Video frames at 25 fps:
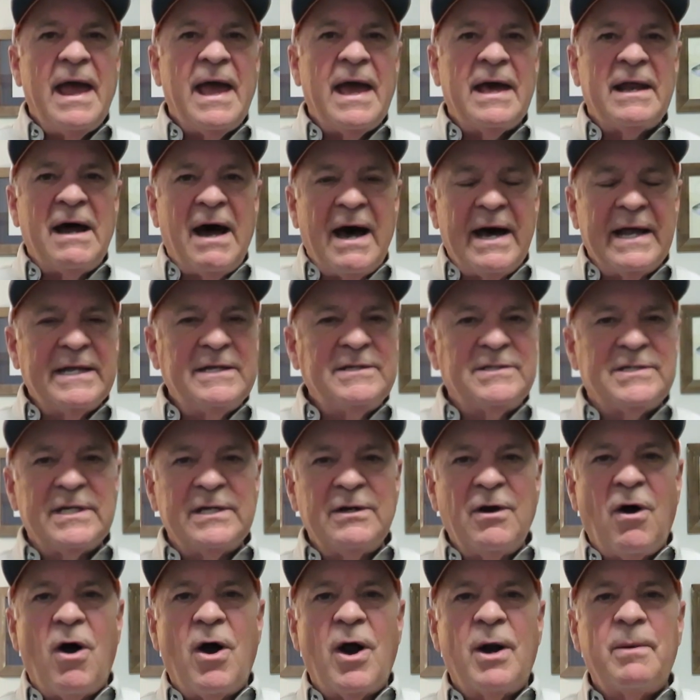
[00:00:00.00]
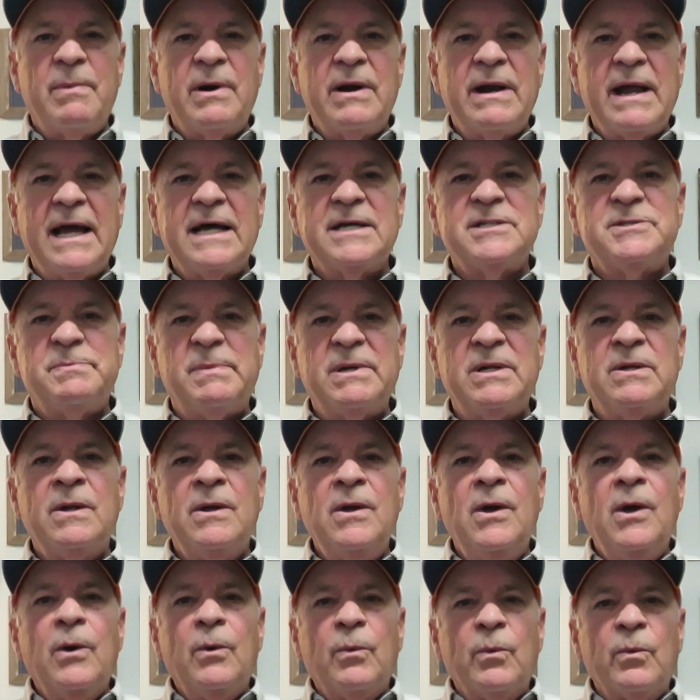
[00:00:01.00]
and Huntington Harbor has been
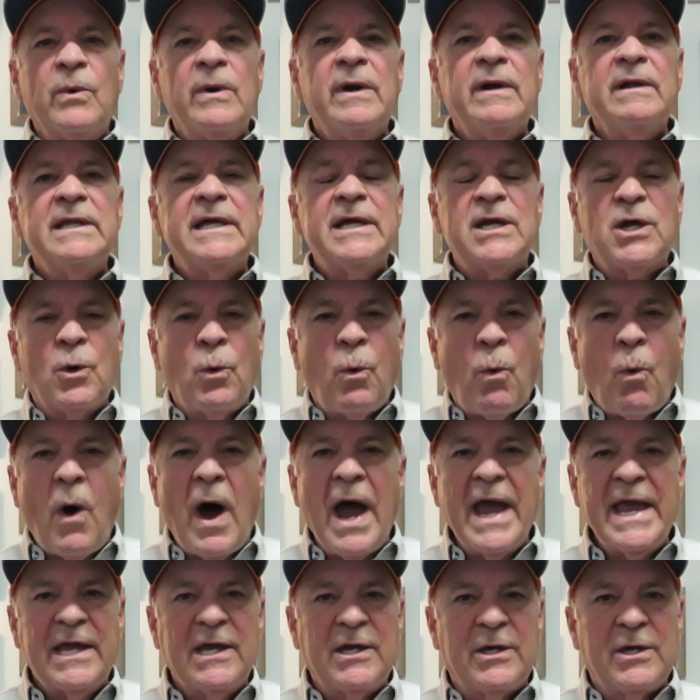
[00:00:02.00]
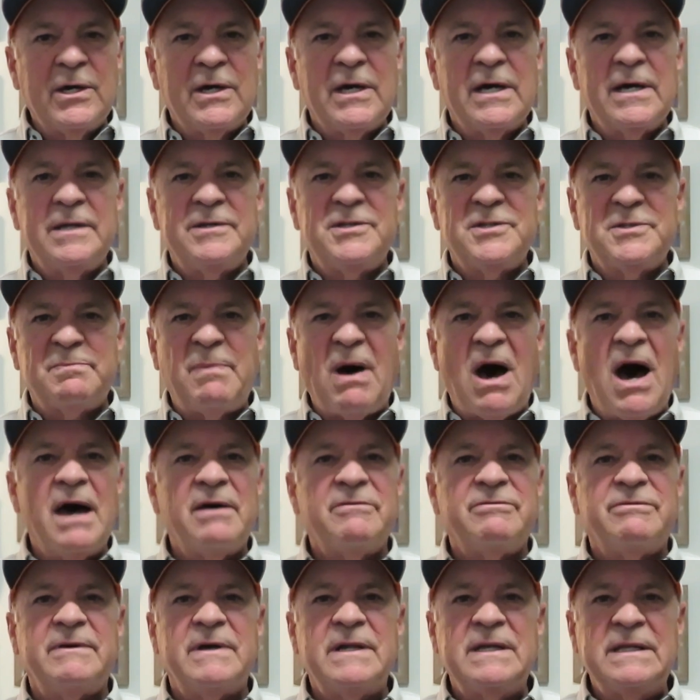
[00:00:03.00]
really quite good.
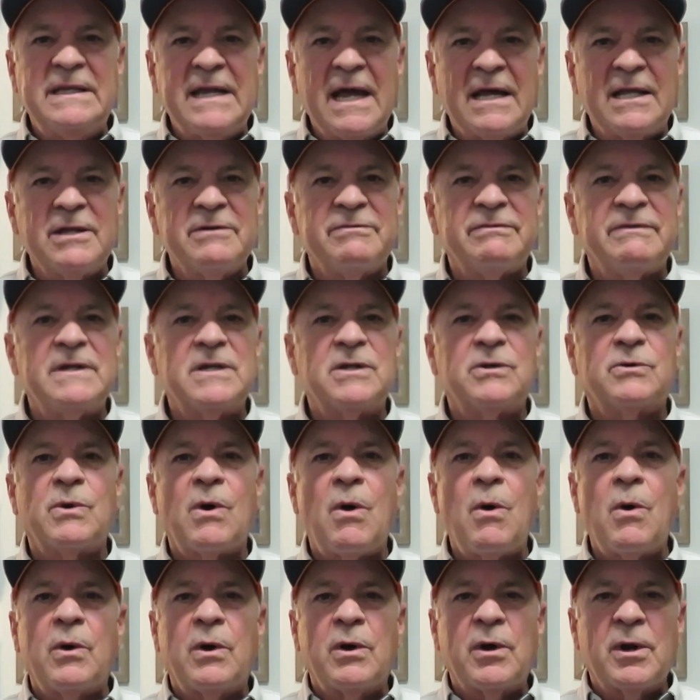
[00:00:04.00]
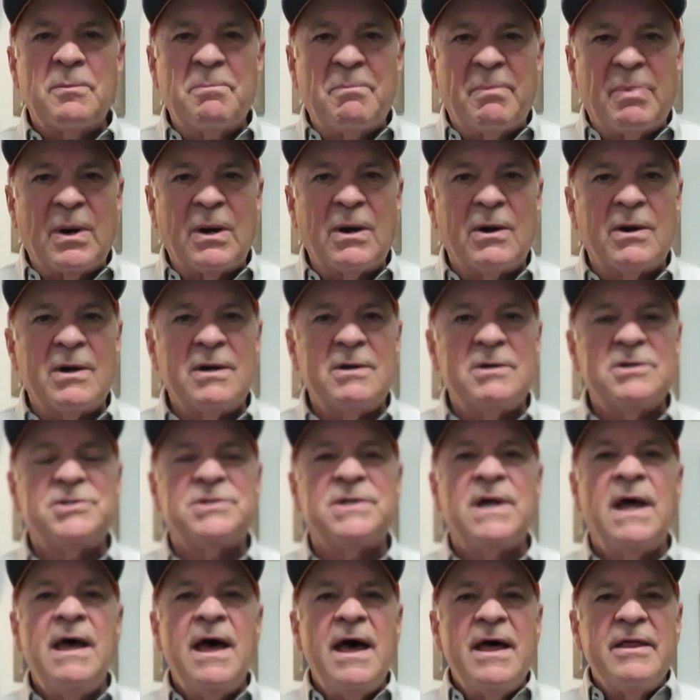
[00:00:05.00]
Spotfin, yellowfin, croaker, perch,
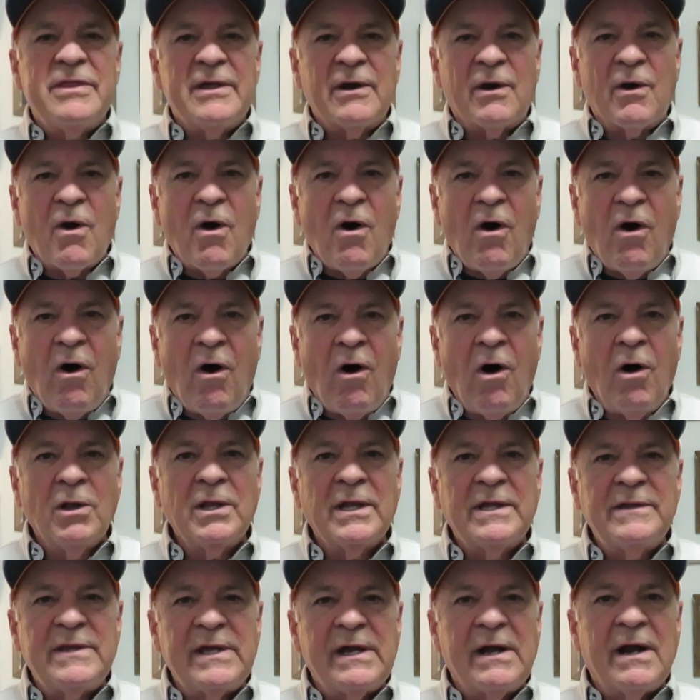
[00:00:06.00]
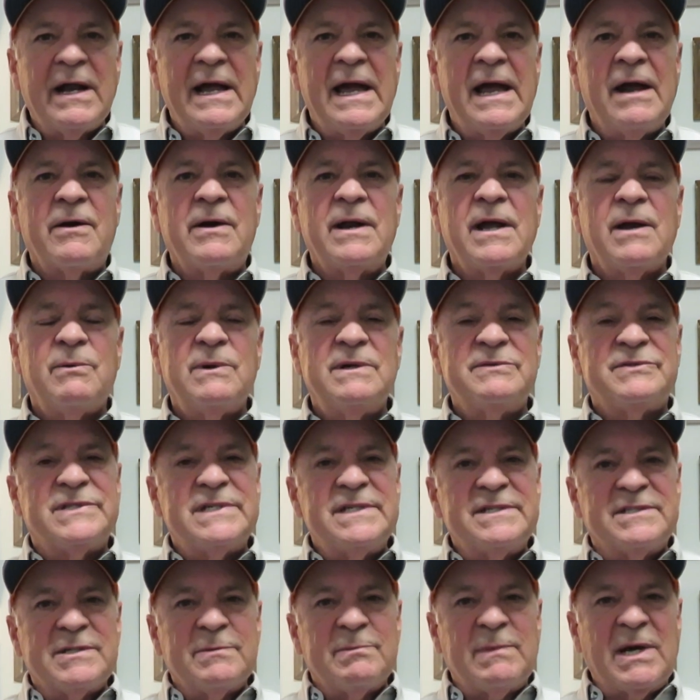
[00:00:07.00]
they're all in their area. We've
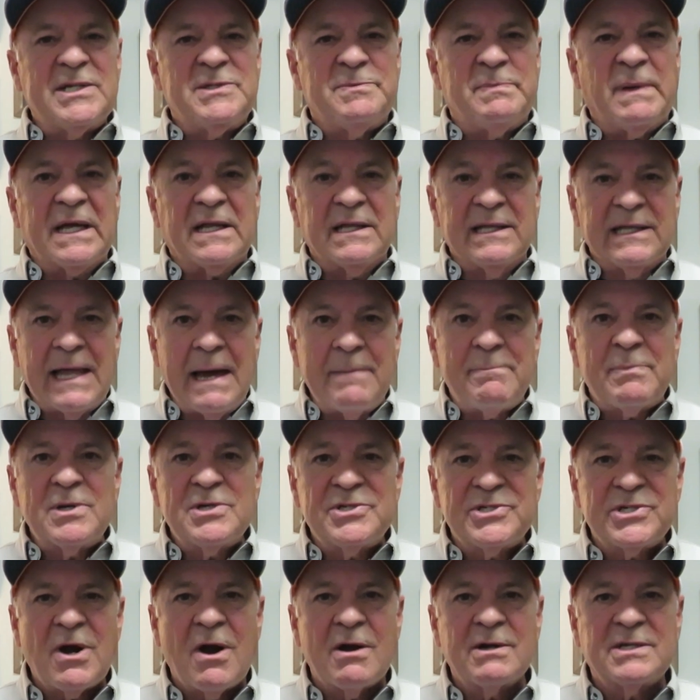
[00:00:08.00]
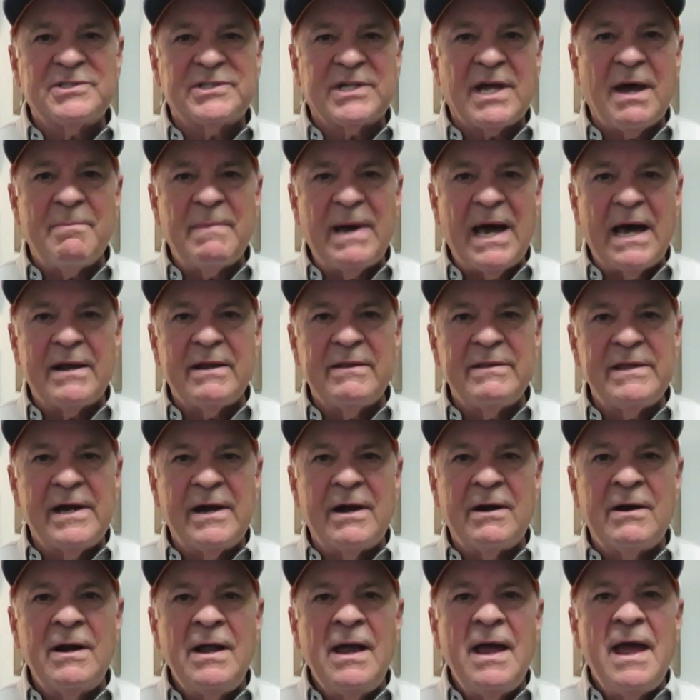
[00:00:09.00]
seen some nice big leopard sharks come out of
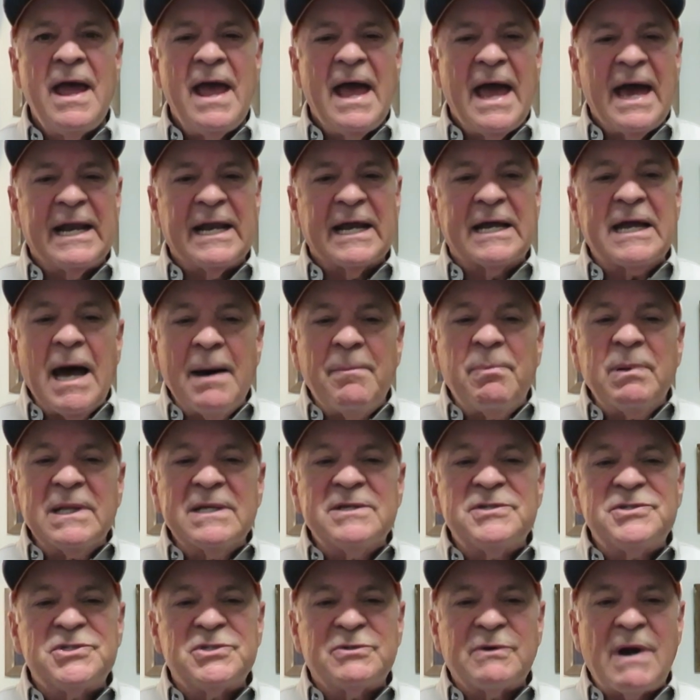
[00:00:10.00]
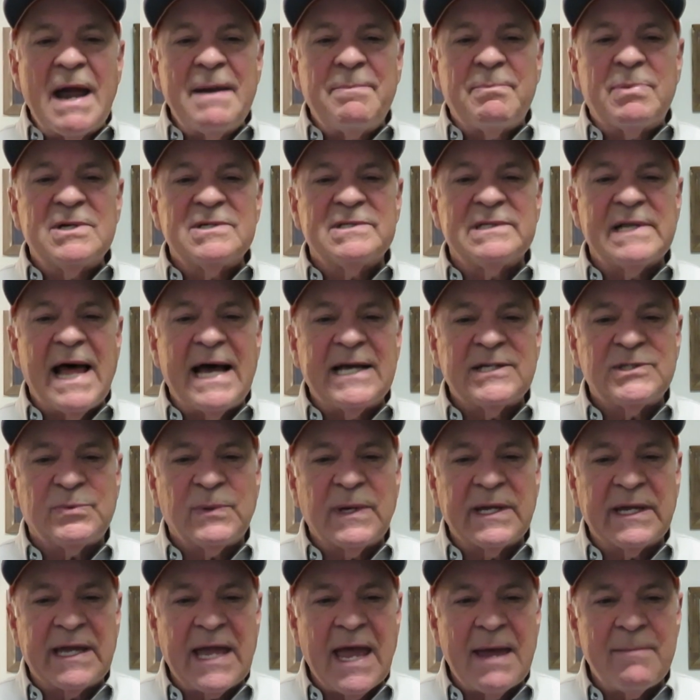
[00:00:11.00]
there, and a couple of stripers last
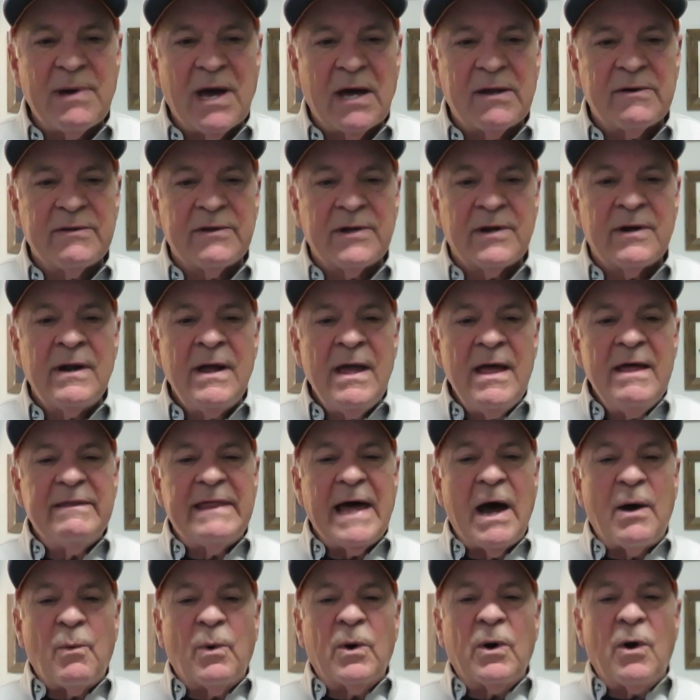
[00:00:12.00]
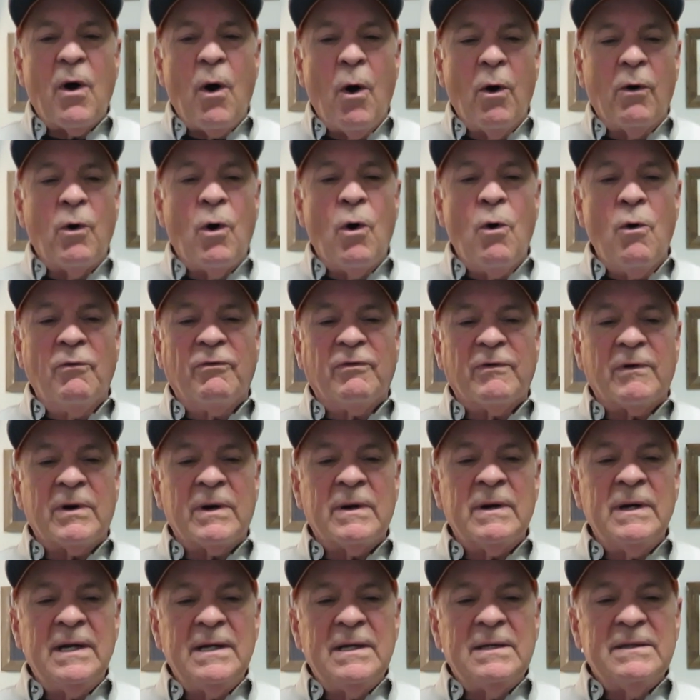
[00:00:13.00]
week came out of there that were
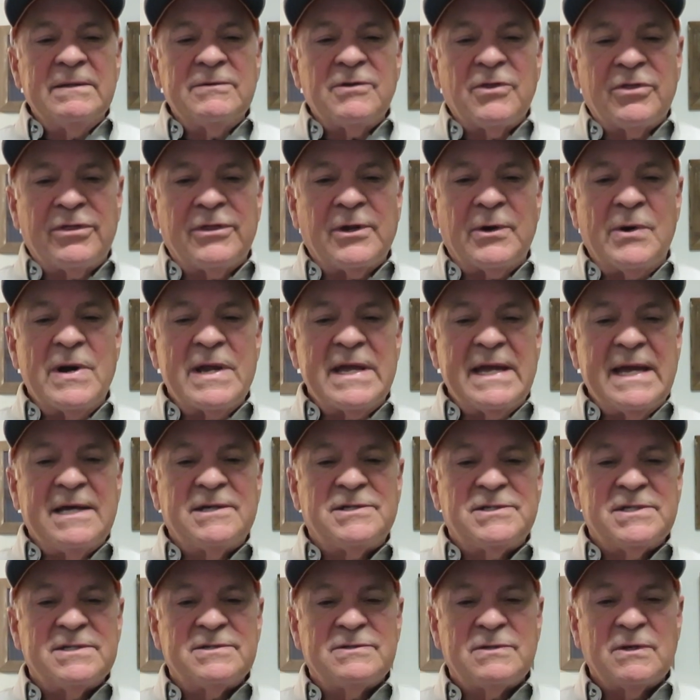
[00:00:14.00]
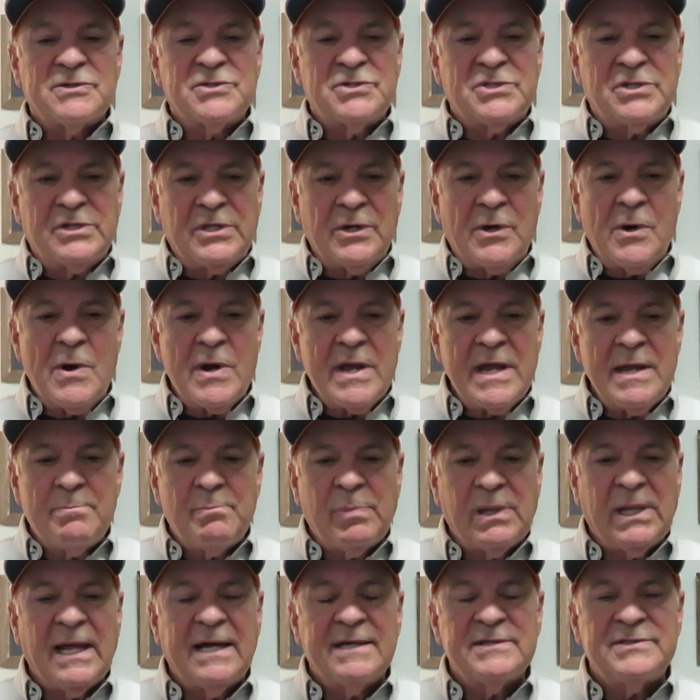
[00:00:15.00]
over 30 inches, those
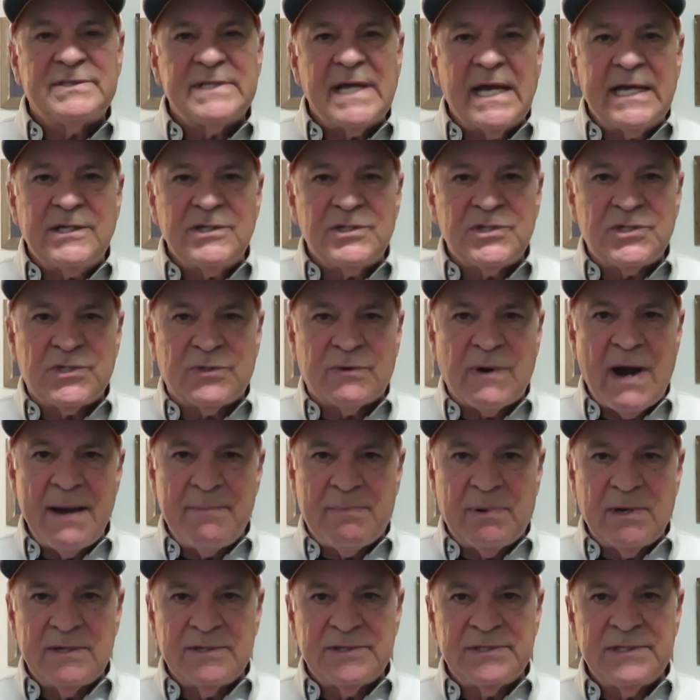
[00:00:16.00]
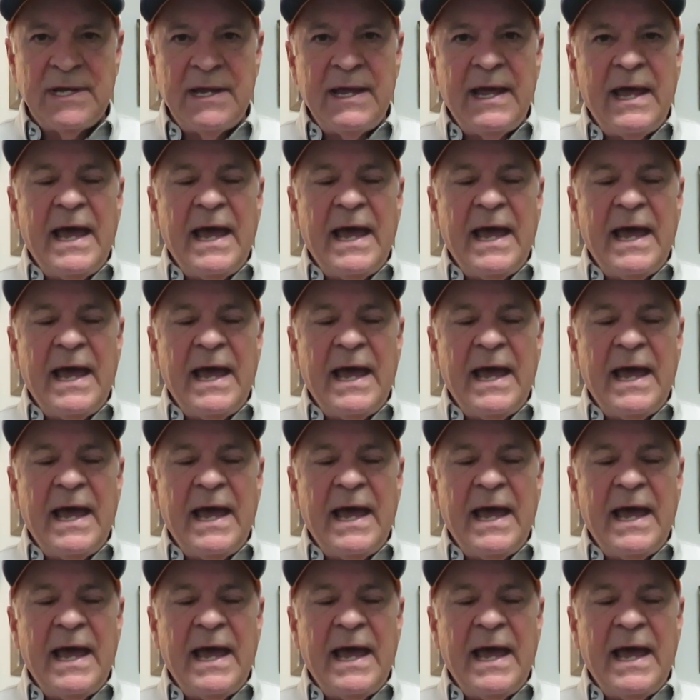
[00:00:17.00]
30+ inch stripers.